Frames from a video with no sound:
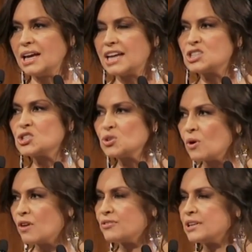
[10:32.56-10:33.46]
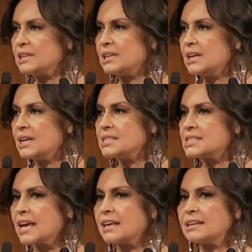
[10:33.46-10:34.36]
and too often
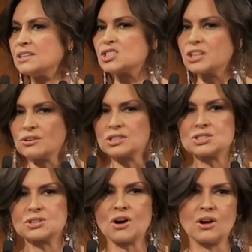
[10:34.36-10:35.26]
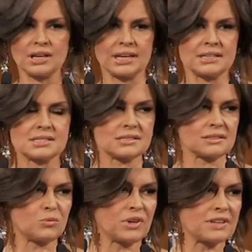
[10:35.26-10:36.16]
taking cherished colleagues
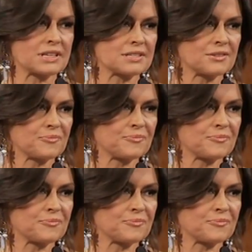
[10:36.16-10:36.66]
with it.